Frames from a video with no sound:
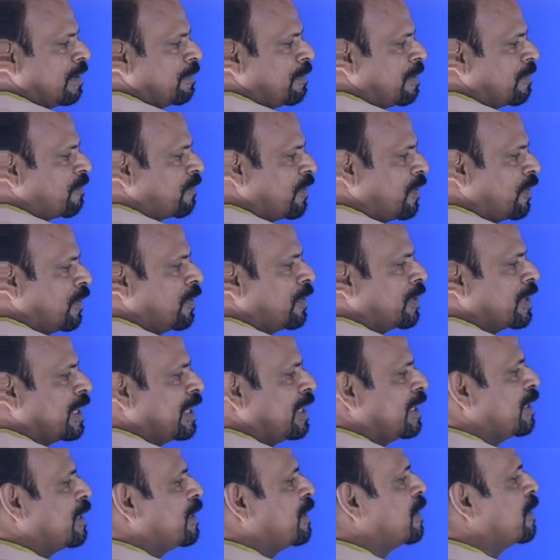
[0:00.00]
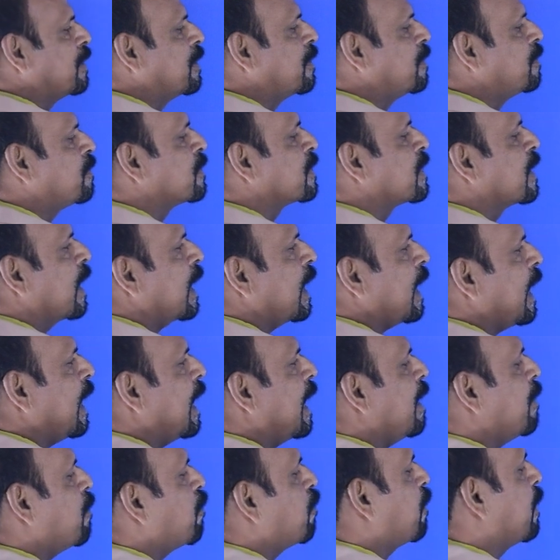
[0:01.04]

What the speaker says: 4 into a